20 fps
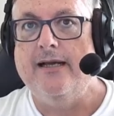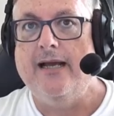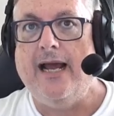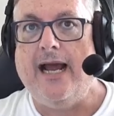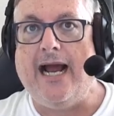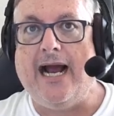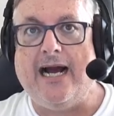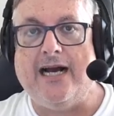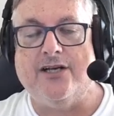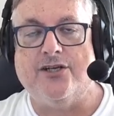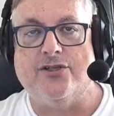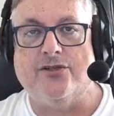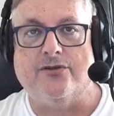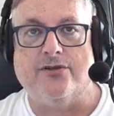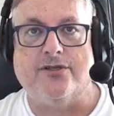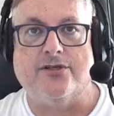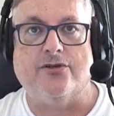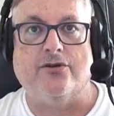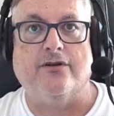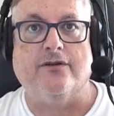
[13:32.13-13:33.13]
Azure
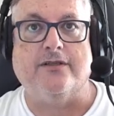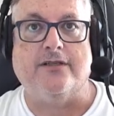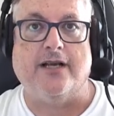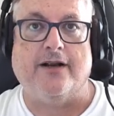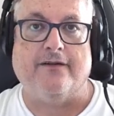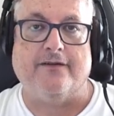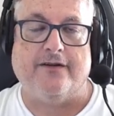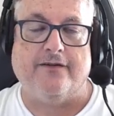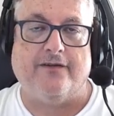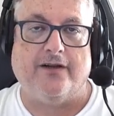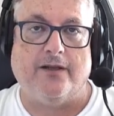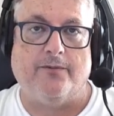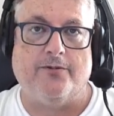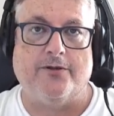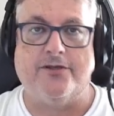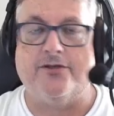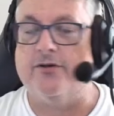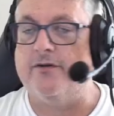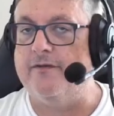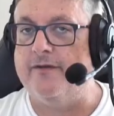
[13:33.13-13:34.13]
certi de developer
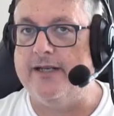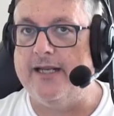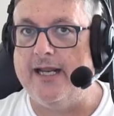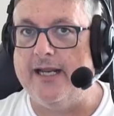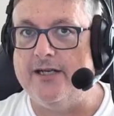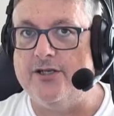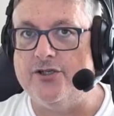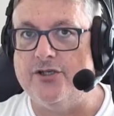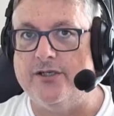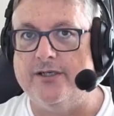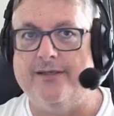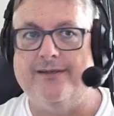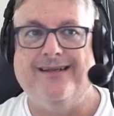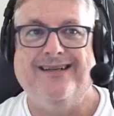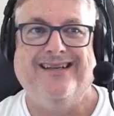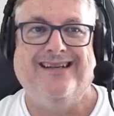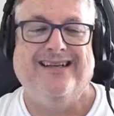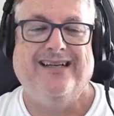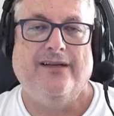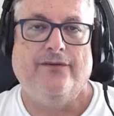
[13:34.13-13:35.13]
certification.
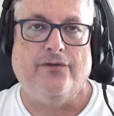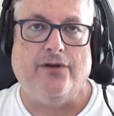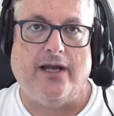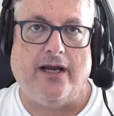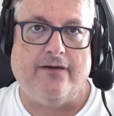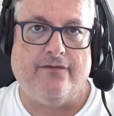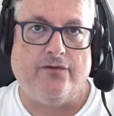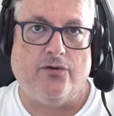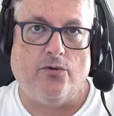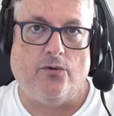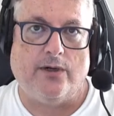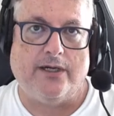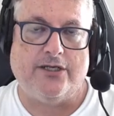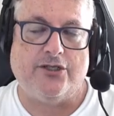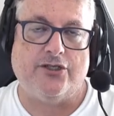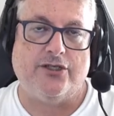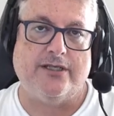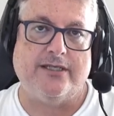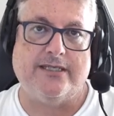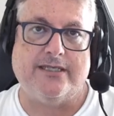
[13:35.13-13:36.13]
If you have
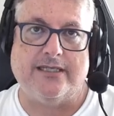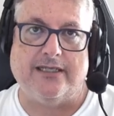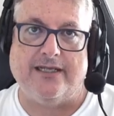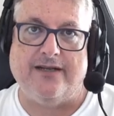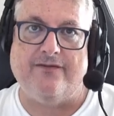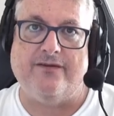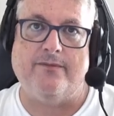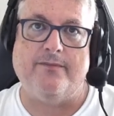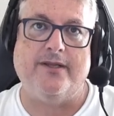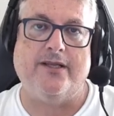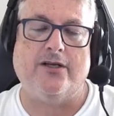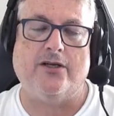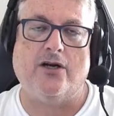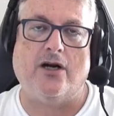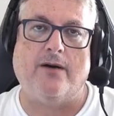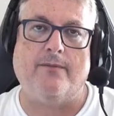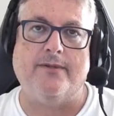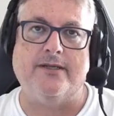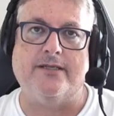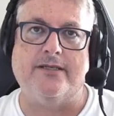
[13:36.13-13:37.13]
questions, leave them in the
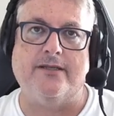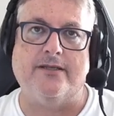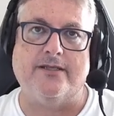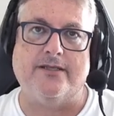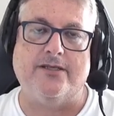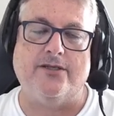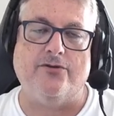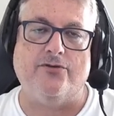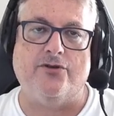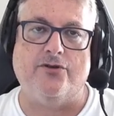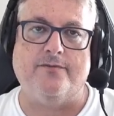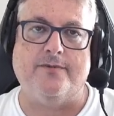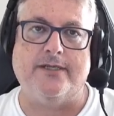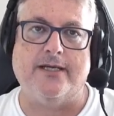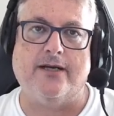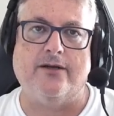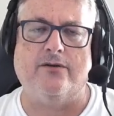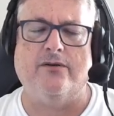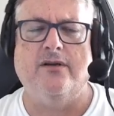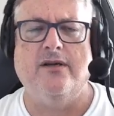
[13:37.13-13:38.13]
comments of this YouTube
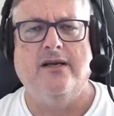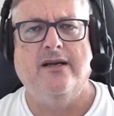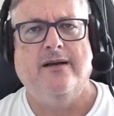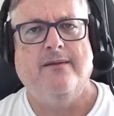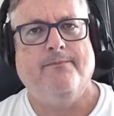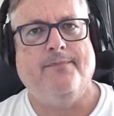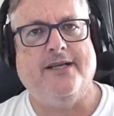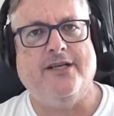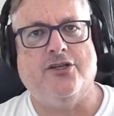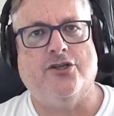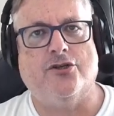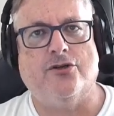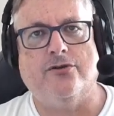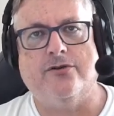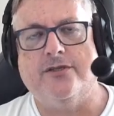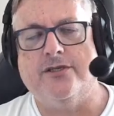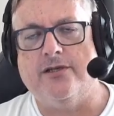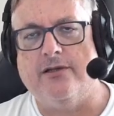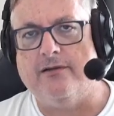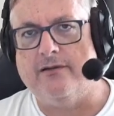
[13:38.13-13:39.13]
channel. Be sure
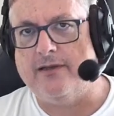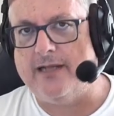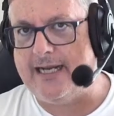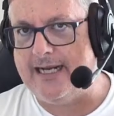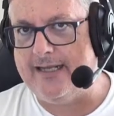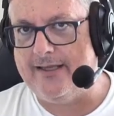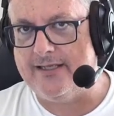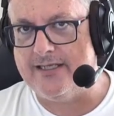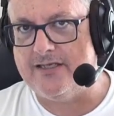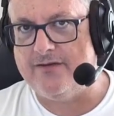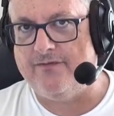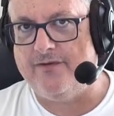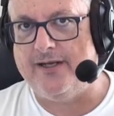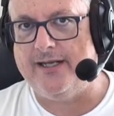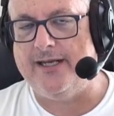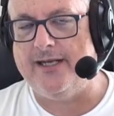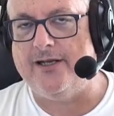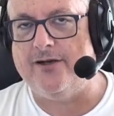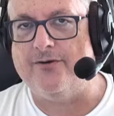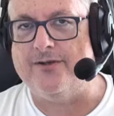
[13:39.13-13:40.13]
to like this
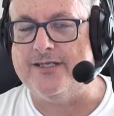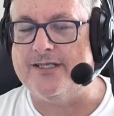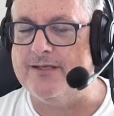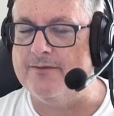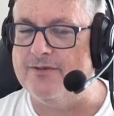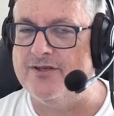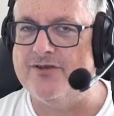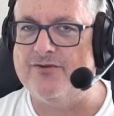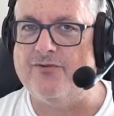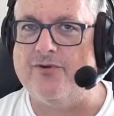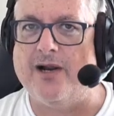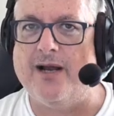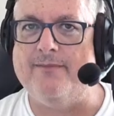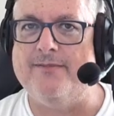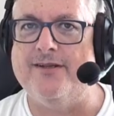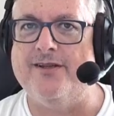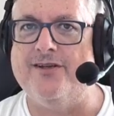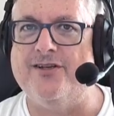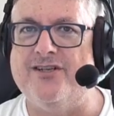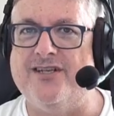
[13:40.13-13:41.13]
video and subscribe
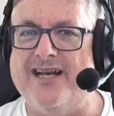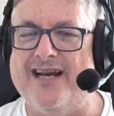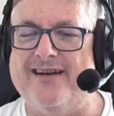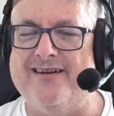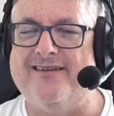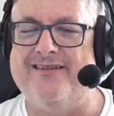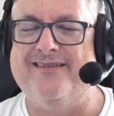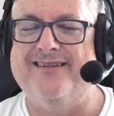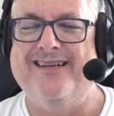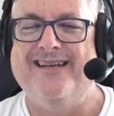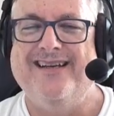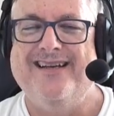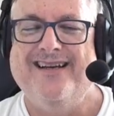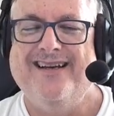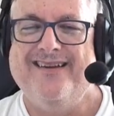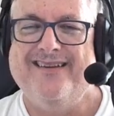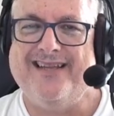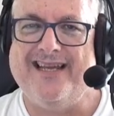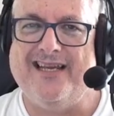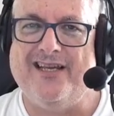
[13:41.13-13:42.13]
to the channel.
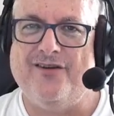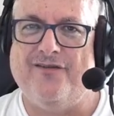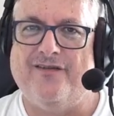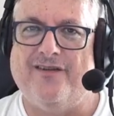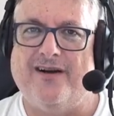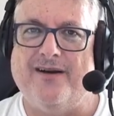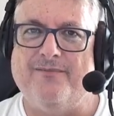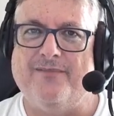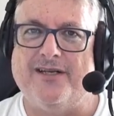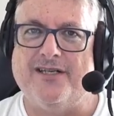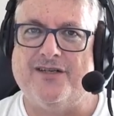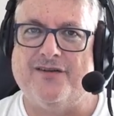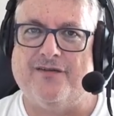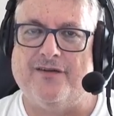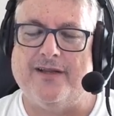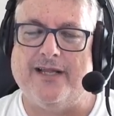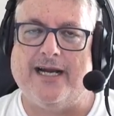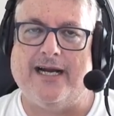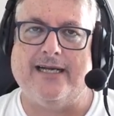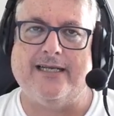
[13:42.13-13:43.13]
Thank you very much for
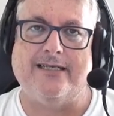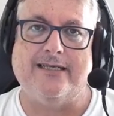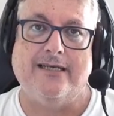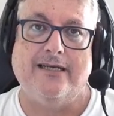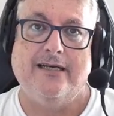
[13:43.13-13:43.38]
that.